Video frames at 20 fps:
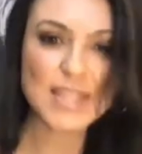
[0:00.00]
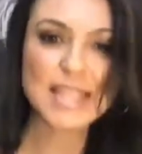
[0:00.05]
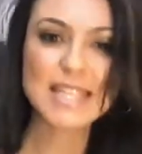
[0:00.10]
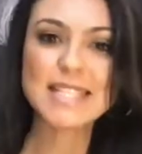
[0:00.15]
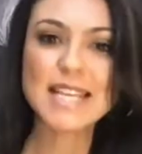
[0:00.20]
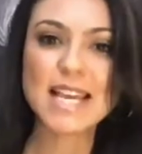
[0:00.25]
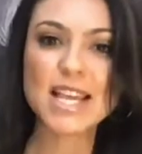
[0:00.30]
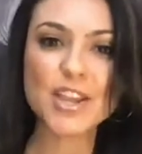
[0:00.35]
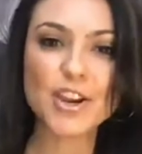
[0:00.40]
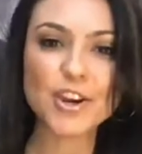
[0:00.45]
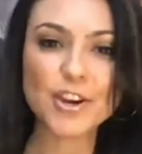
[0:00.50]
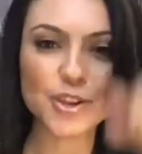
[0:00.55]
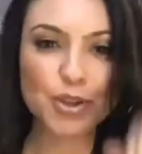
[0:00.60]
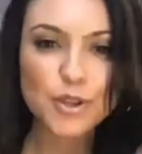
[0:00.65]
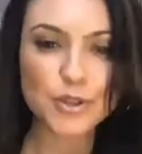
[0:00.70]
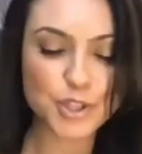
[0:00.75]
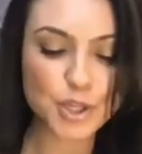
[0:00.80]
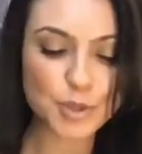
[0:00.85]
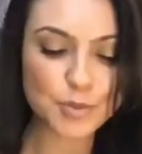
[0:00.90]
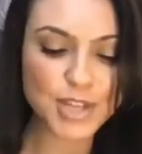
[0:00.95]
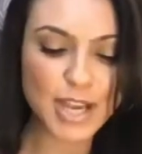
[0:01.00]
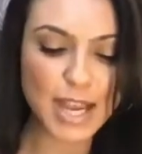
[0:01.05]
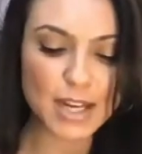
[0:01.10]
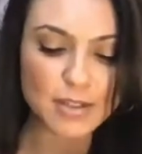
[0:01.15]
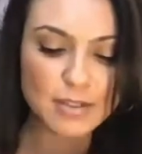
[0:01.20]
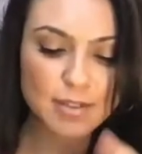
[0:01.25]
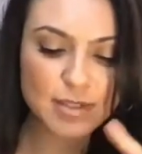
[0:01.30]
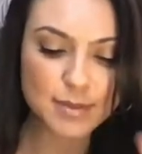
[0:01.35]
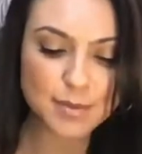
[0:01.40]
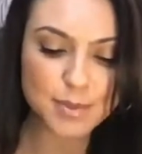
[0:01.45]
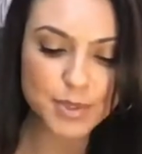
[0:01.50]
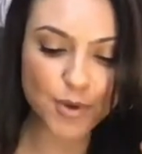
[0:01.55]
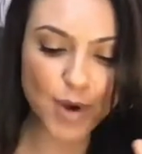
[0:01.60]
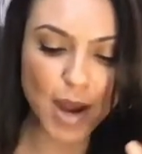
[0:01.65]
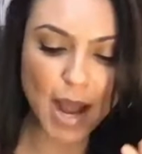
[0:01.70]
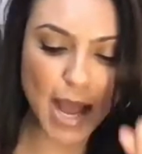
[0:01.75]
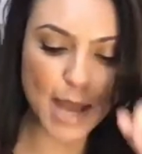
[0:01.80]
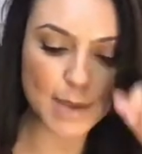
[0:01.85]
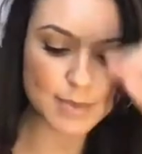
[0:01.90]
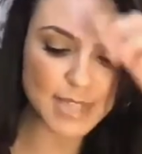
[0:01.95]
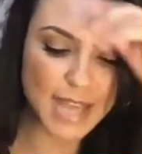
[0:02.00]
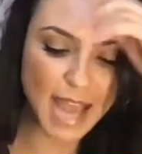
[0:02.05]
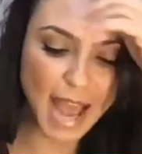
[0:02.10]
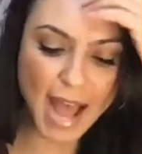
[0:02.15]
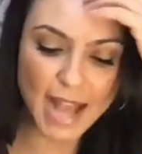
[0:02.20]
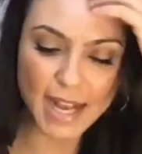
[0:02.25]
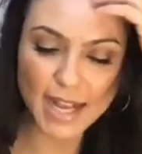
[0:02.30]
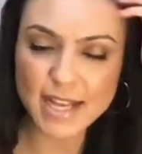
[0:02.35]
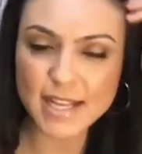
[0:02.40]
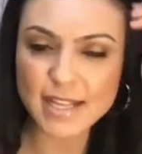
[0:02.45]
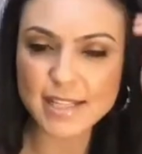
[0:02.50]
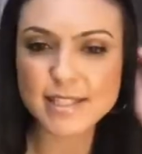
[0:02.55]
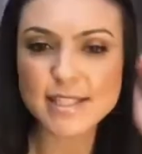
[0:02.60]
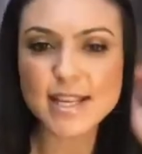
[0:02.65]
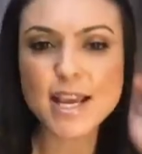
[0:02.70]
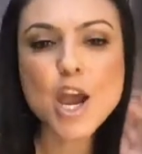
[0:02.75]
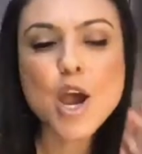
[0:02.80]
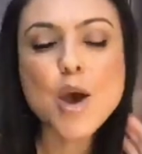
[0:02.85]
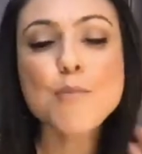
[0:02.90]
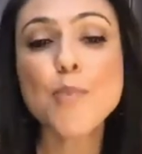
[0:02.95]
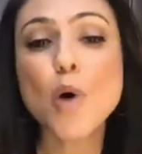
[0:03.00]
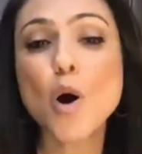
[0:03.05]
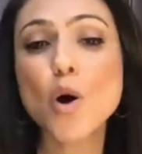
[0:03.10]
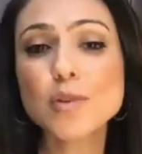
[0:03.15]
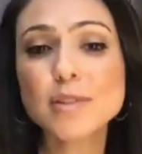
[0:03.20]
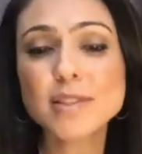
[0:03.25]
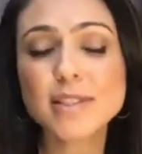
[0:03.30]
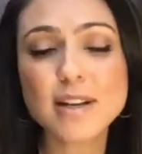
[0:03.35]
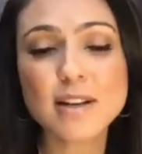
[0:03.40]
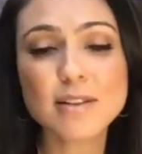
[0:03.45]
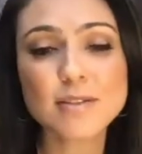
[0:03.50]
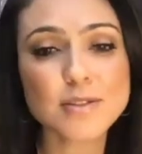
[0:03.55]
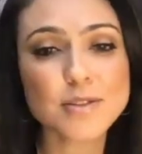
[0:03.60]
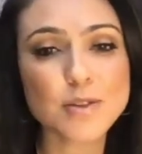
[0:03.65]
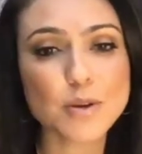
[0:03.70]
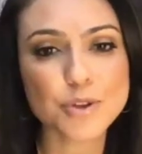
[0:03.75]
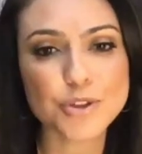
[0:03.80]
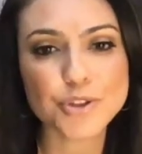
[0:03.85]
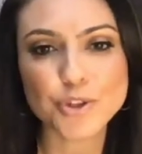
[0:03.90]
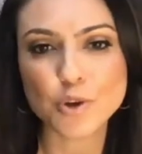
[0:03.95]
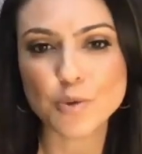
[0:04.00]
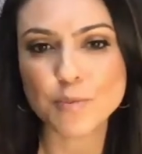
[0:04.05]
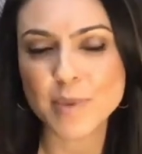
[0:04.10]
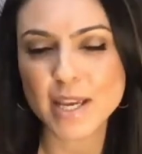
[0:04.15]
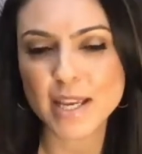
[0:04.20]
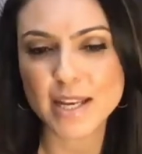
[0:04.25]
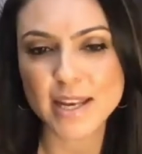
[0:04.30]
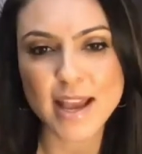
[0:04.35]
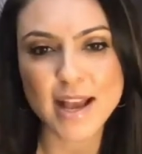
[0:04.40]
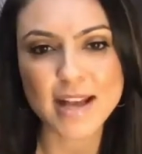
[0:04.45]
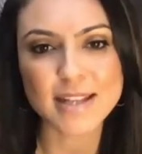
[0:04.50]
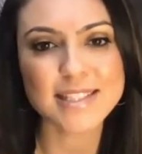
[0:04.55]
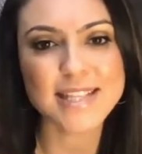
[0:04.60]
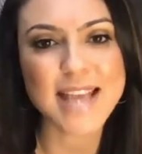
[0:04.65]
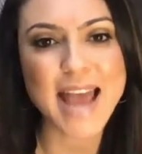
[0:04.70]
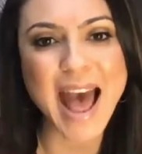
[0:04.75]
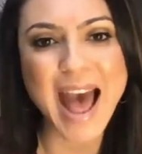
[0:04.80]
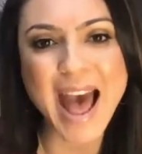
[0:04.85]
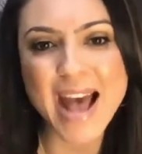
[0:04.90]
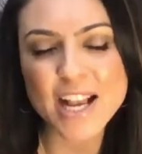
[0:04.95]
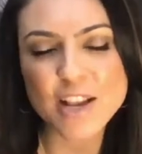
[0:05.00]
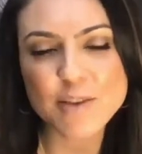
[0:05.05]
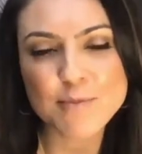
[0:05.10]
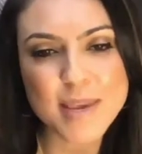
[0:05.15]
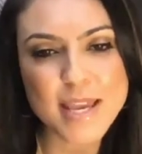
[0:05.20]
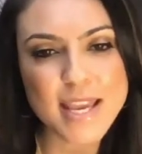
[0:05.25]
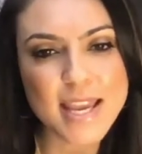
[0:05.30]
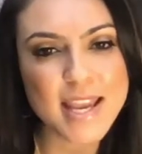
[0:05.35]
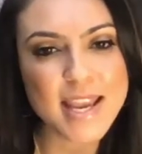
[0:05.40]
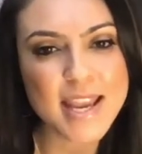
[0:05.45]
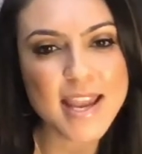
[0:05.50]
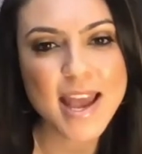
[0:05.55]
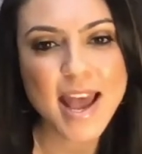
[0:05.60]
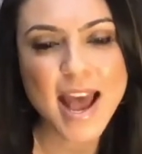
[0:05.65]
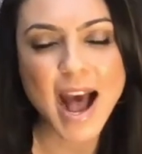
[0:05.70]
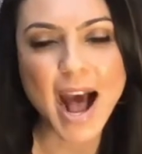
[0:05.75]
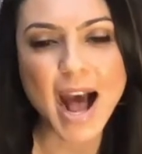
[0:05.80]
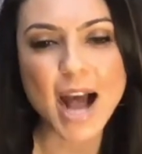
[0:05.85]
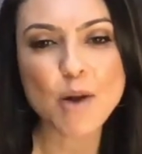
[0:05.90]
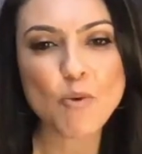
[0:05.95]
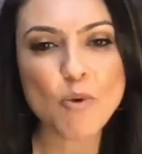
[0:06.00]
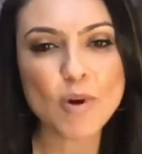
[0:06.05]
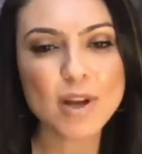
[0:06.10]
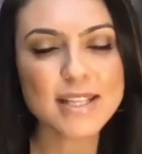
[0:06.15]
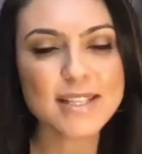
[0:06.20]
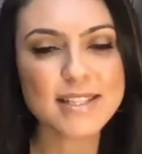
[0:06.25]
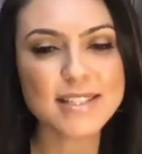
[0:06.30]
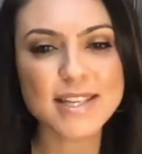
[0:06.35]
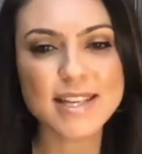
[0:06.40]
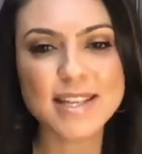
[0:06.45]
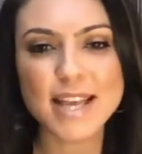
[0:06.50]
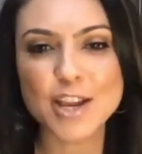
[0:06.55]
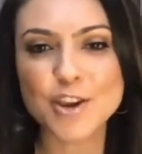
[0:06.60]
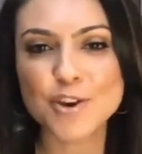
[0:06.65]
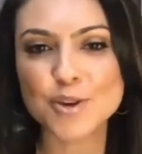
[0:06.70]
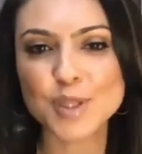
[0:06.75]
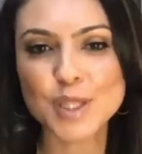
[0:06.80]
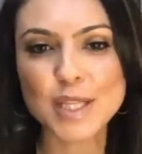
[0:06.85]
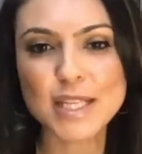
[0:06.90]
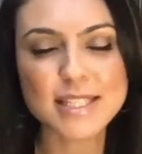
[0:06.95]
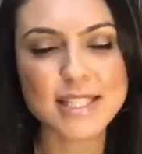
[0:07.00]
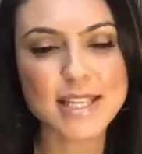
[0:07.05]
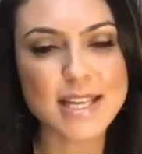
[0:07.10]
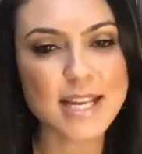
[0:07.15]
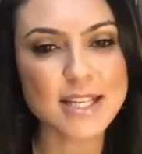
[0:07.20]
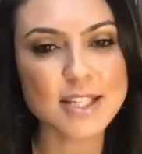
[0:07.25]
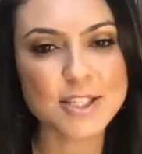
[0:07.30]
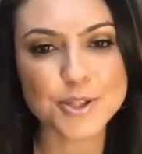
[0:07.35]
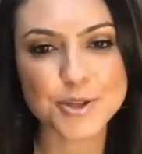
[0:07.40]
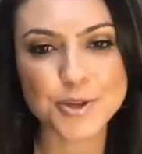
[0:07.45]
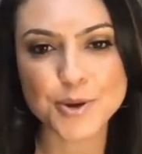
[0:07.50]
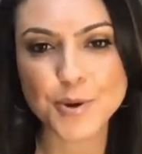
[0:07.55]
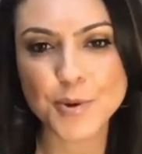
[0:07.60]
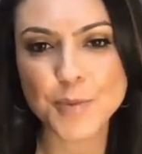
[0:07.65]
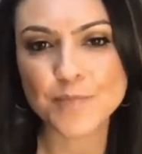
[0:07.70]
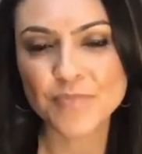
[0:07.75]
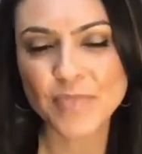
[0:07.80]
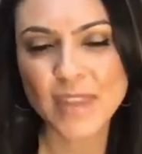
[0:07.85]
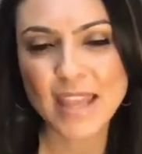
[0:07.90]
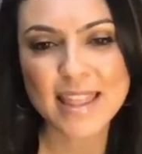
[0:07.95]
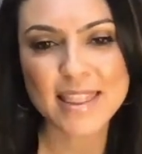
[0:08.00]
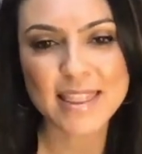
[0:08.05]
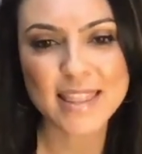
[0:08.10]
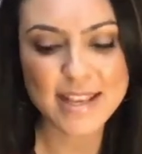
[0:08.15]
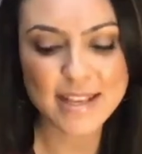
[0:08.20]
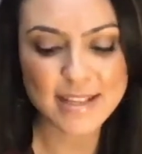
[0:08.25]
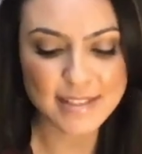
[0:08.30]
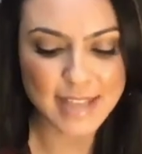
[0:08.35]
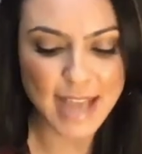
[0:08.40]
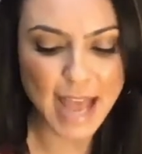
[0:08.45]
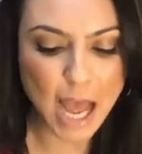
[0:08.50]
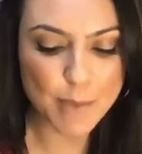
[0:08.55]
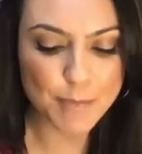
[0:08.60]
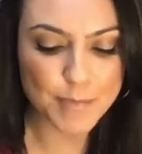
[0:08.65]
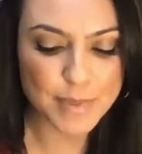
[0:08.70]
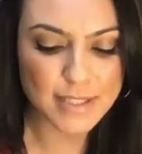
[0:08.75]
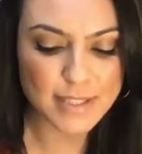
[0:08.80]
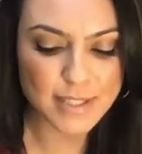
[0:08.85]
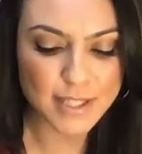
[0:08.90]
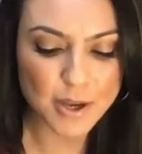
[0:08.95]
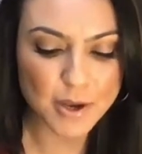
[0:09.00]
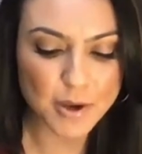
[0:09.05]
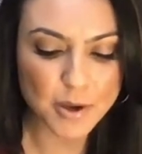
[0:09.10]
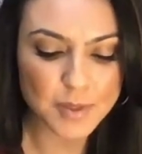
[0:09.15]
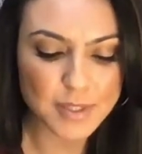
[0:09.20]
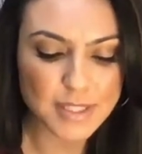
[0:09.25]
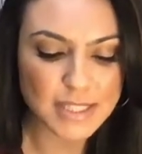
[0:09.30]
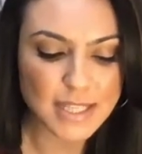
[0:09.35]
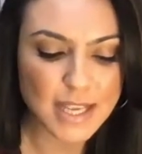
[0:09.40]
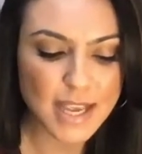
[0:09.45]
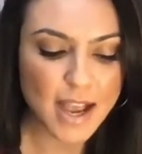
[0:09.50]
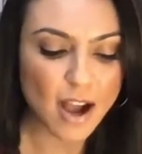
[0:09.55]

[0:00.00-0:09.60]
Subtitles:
Down there, our YouTube channel, subscribe, tag us, post it on social media, tag me. I want to see that you're listening to these episodes.